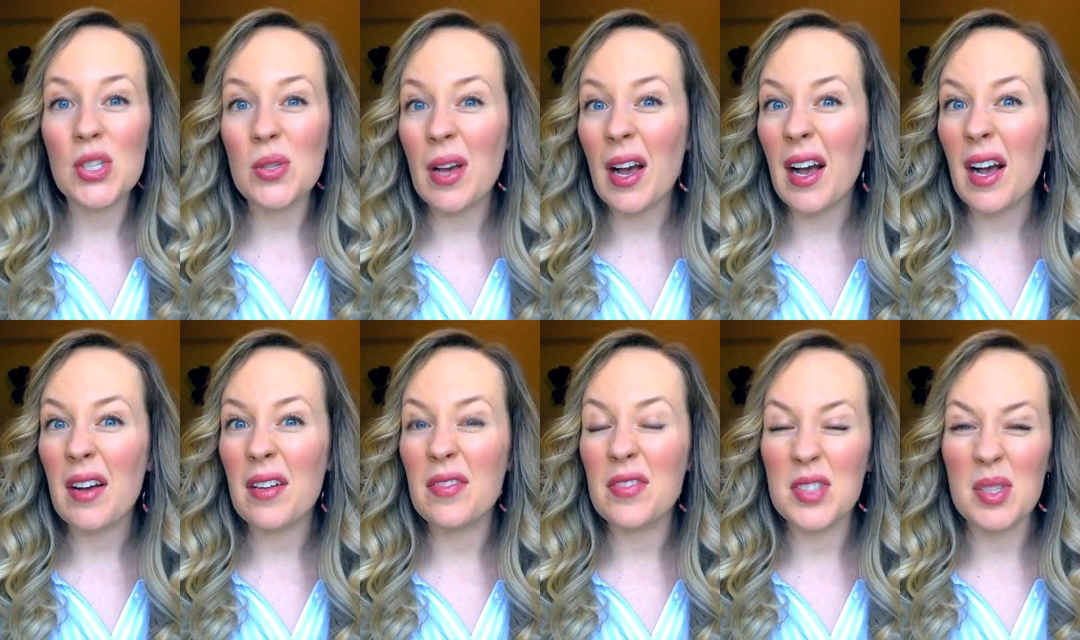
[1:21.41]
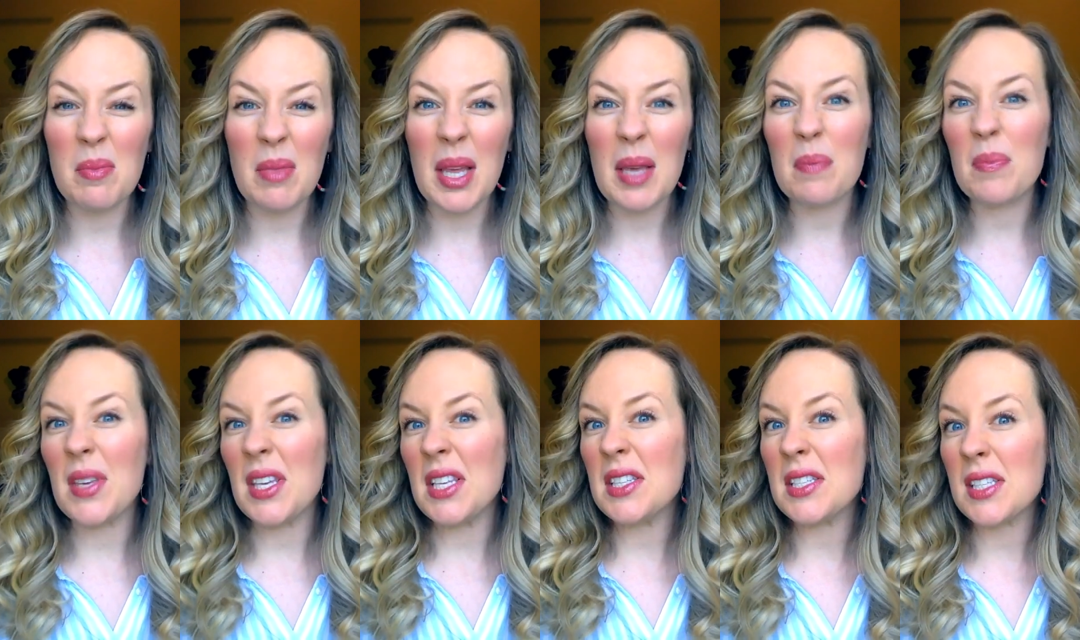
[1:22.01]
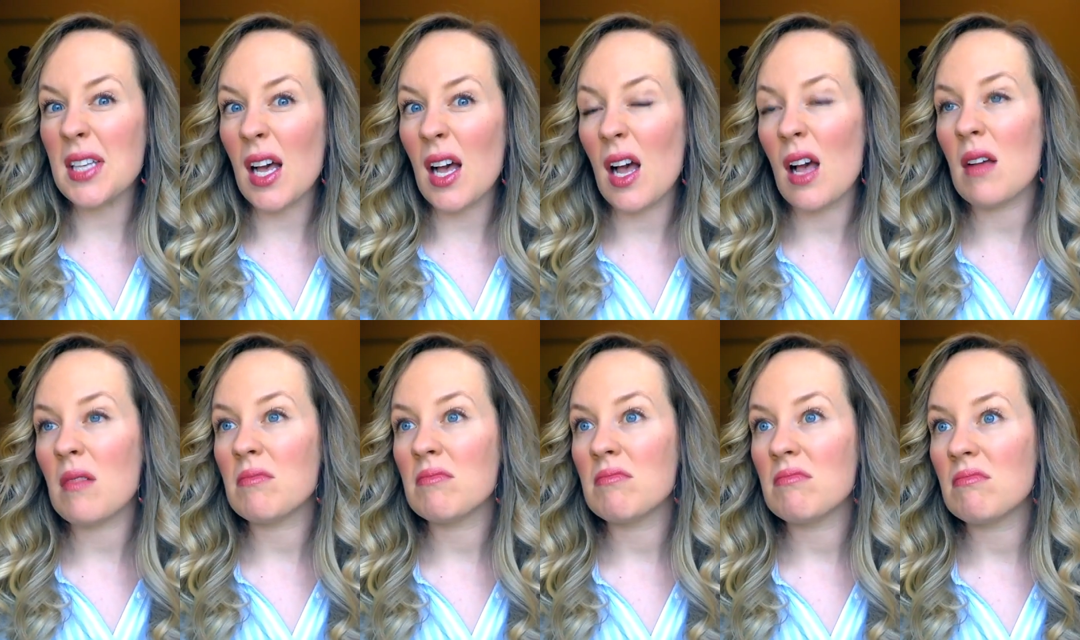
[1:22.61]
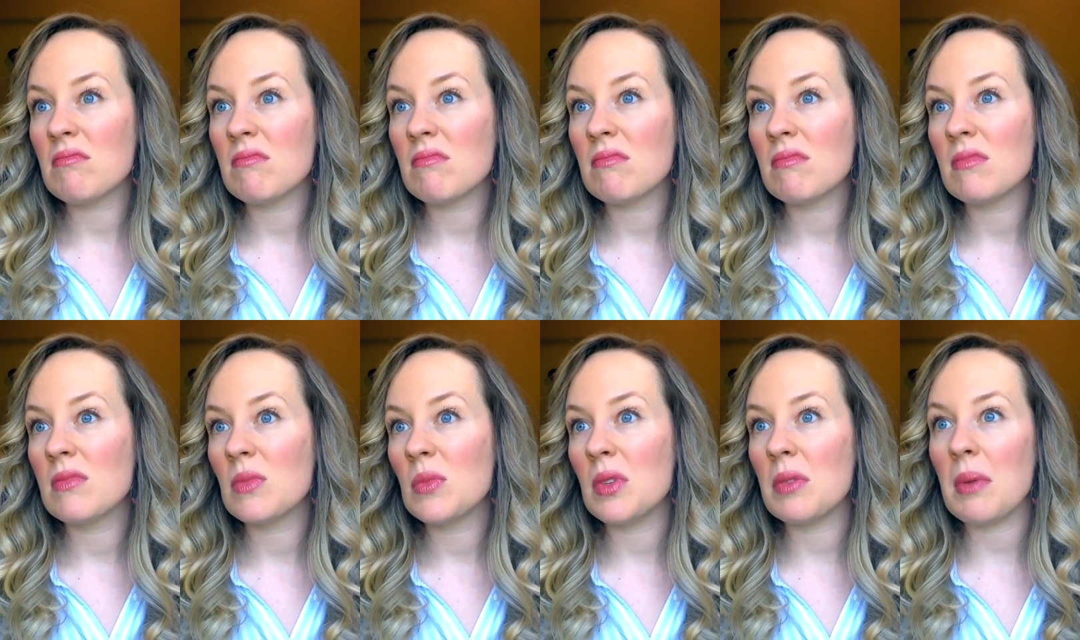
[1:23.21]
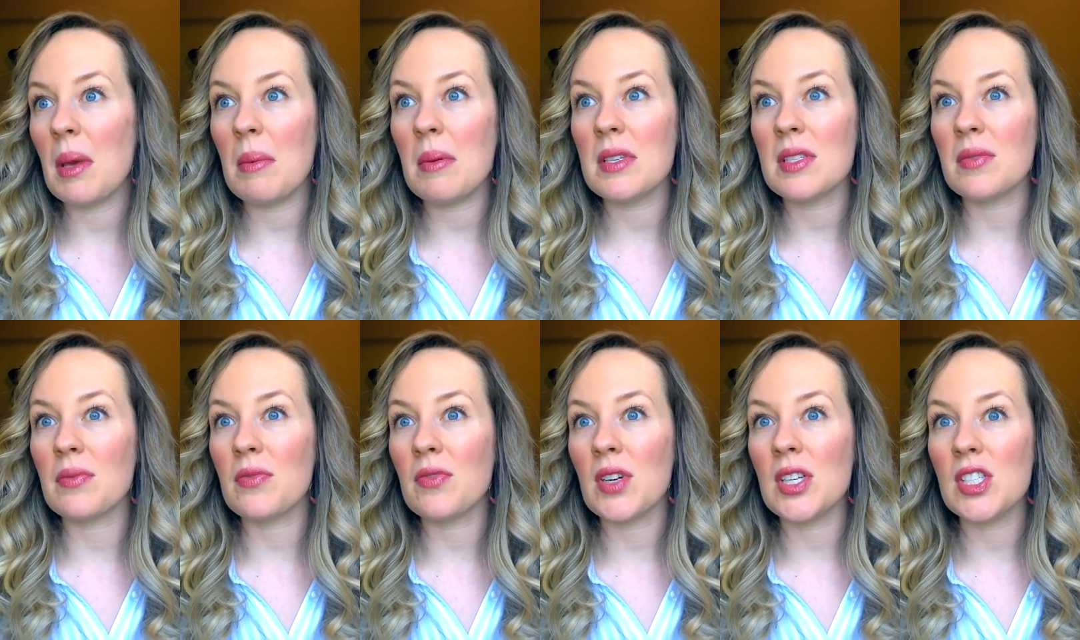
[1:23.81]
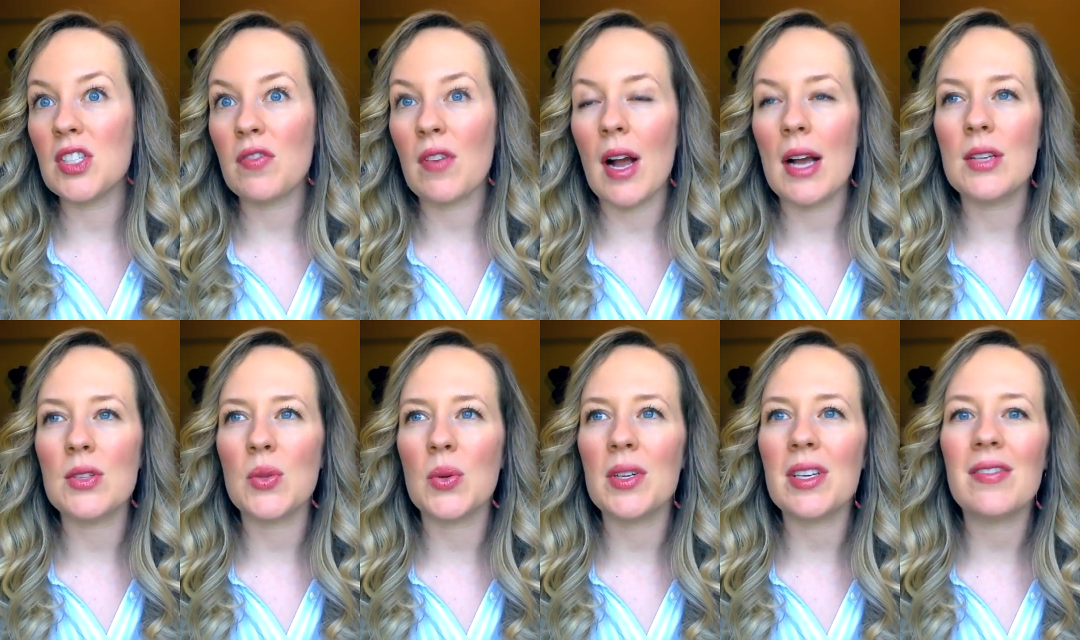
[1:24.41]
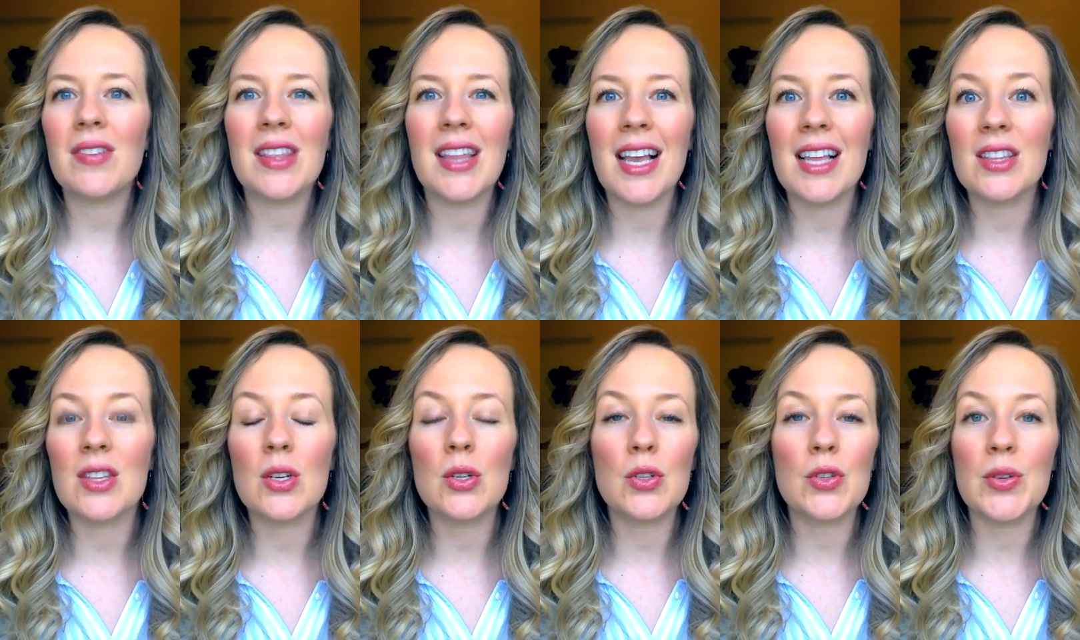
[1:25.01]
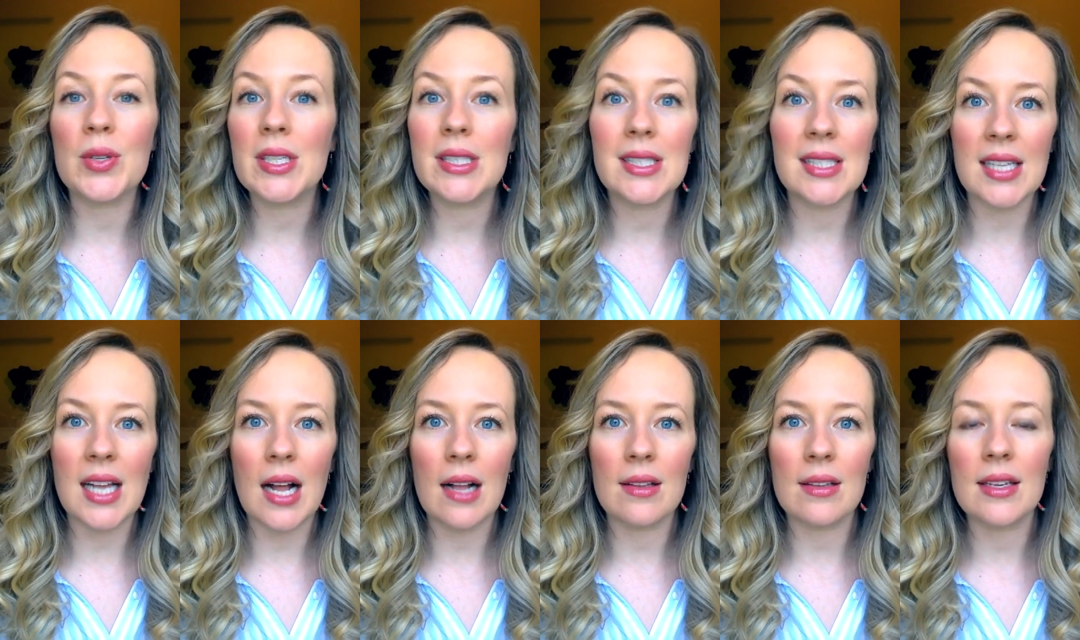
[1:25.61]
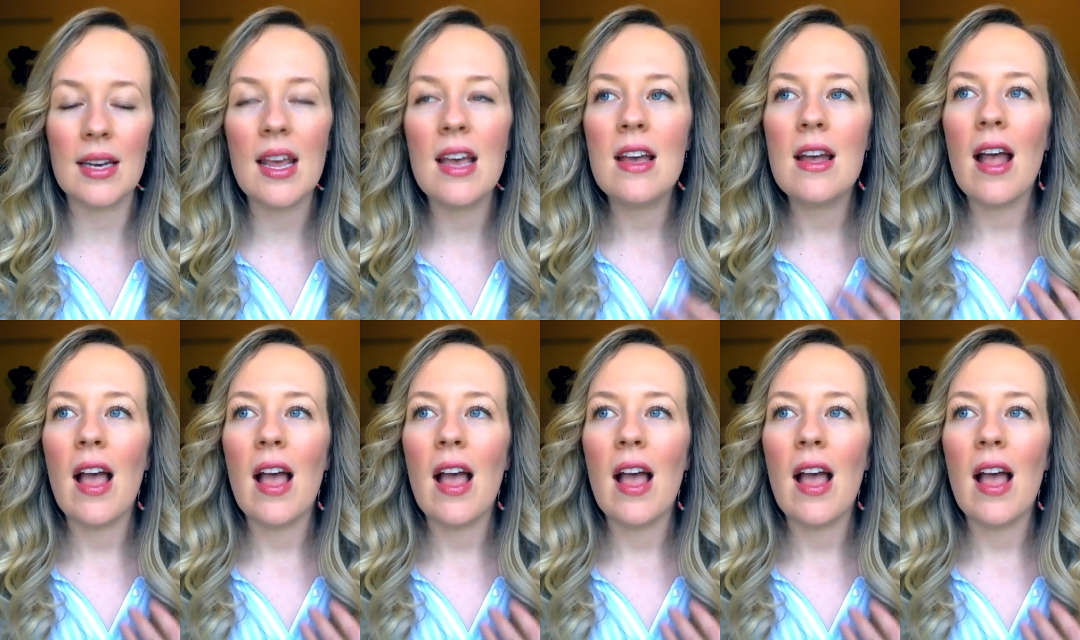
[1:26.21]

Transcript: you have some like pizza with maybe some French fries or even like a little green salad.